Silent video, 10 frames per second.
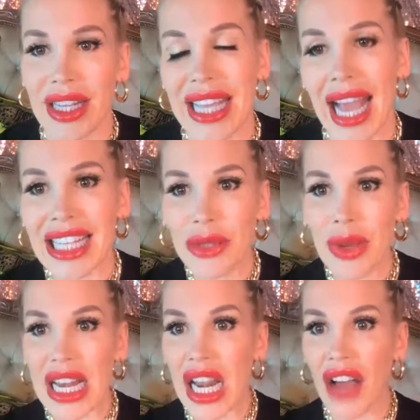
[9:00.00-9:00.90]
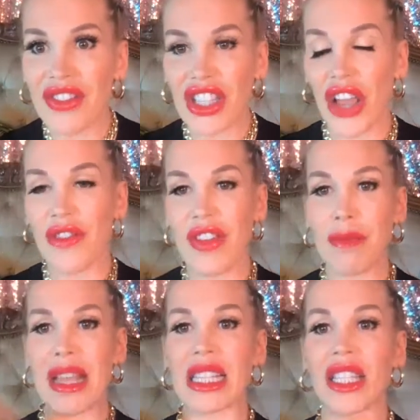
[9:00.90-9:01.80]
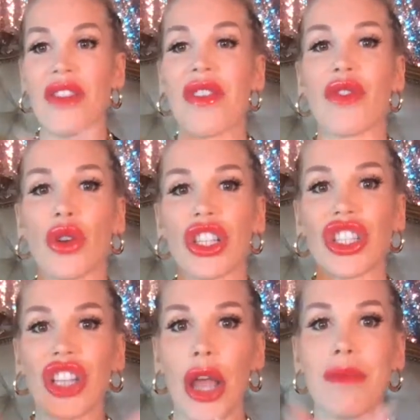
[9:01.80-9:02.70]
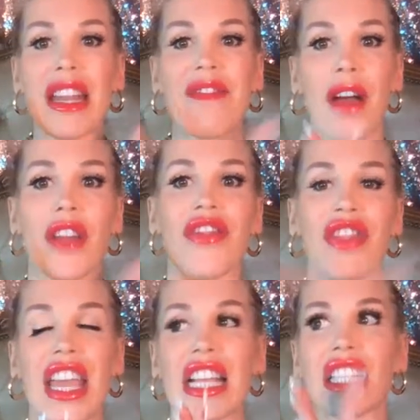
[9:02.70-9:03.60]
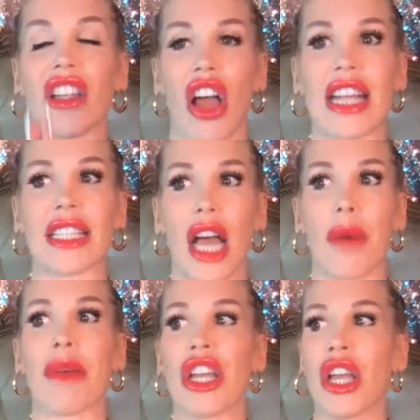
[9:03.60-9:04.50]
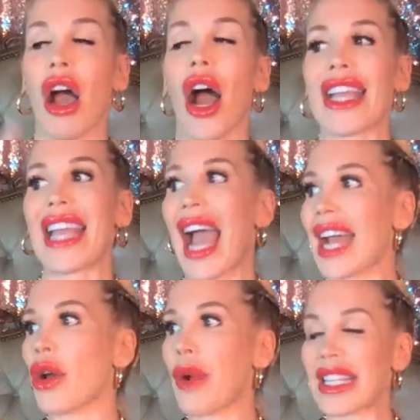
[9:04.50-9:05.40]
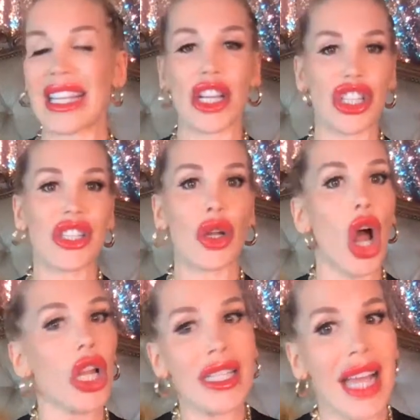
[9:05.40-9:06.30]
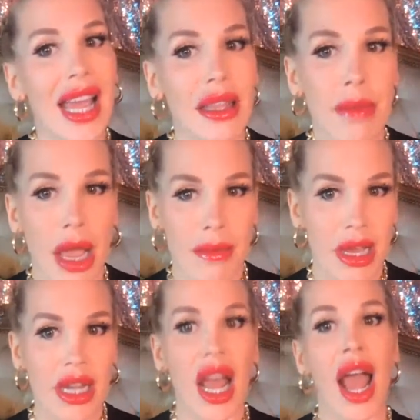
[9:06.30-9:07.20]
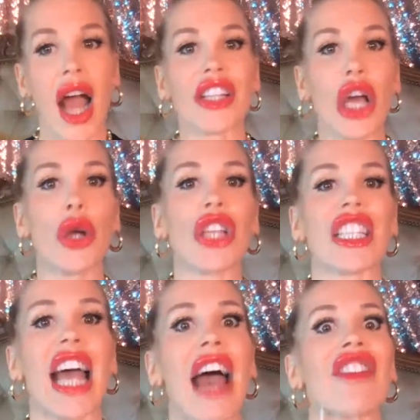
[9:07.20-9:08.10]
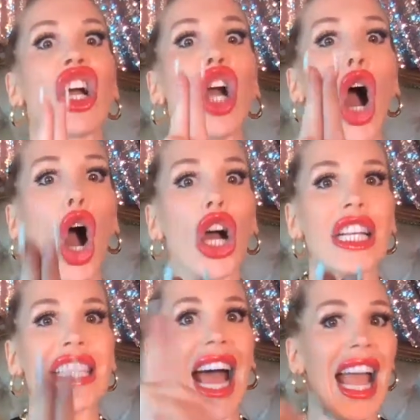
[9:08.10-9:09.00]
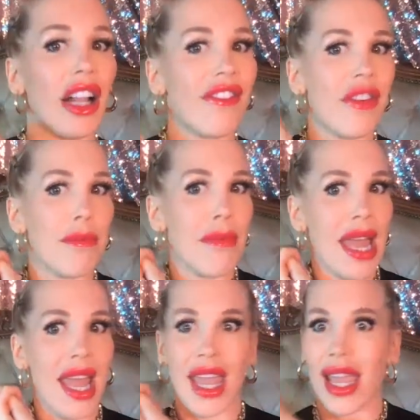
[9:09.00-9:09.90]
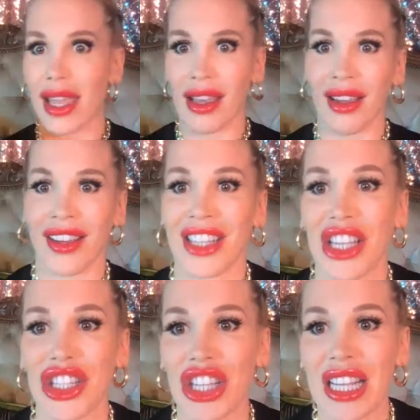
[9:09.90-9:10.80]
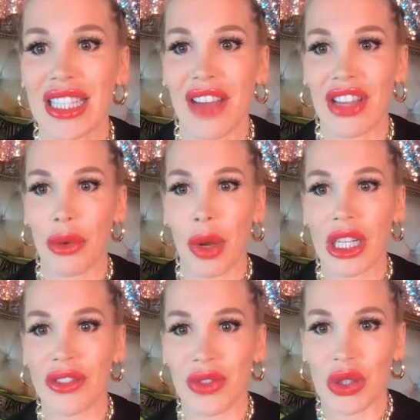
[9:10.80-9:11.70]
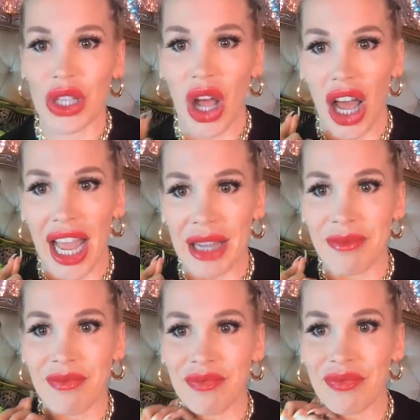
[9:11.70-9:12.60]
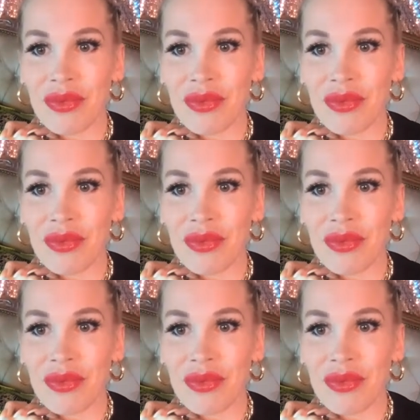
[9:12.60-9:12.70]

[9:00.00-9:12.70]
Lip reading: Yes, we love Sophie. Me and Sophie have got so many fun things lined up. I cannot wait to see her. She's on holiday at the moment. I told her to have a cocktail for me. She is having a wonderful time.